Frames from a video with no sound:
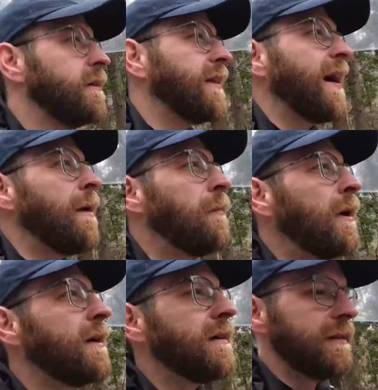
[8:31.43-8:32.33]
Damn,
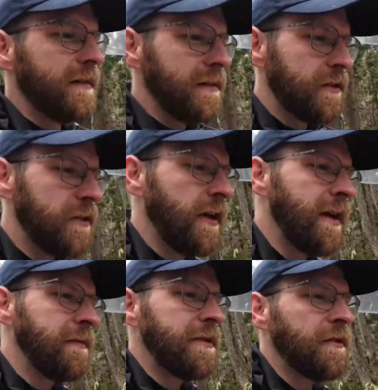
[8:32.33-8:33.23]
it's a
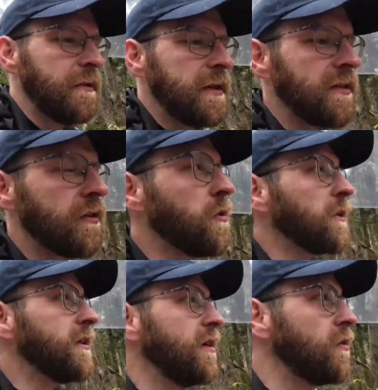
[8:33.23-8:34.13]
shame. That's the only reason I took
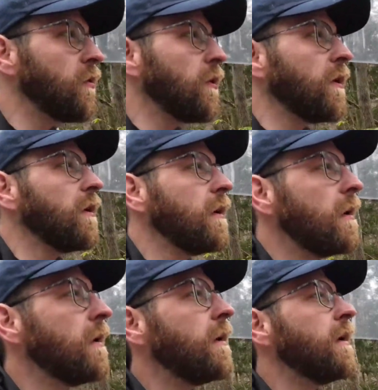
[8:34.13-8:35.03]
a detour.
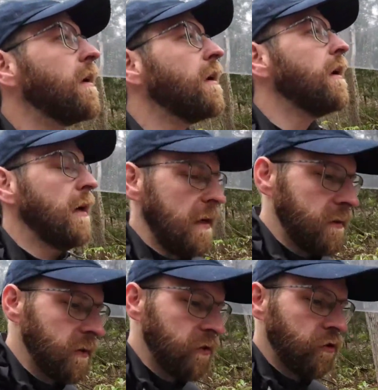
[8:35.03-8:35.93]

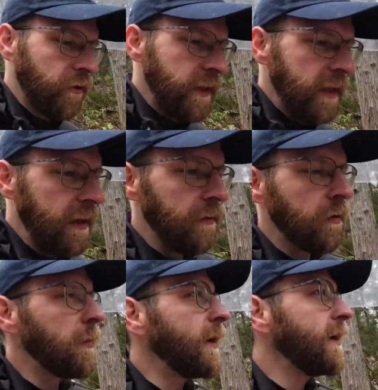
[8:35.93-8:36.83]
There's a tree down
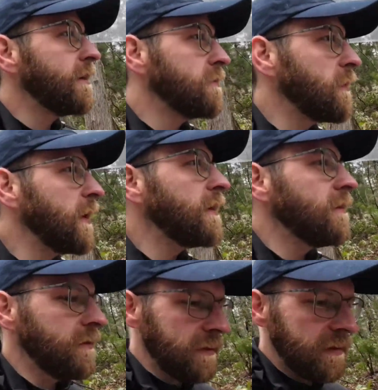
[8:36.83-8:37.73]
up ahead as well.
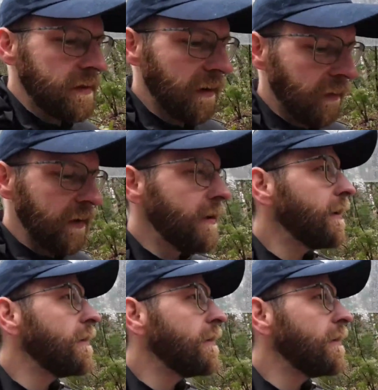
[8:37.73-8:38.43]
That's not great.